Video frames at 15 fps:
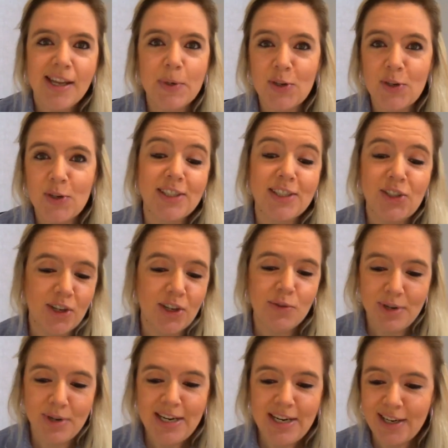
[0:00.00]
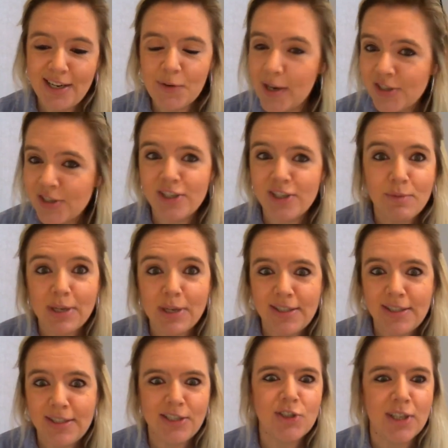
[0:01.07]
because it's not really a question of whether
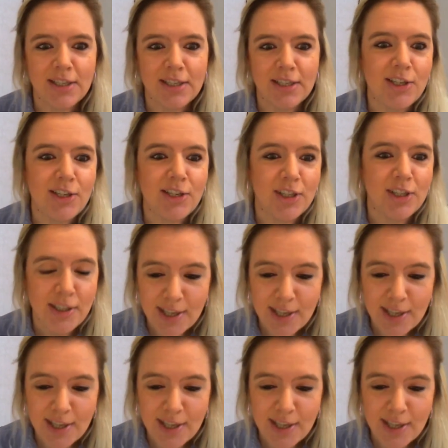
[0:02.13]
digitization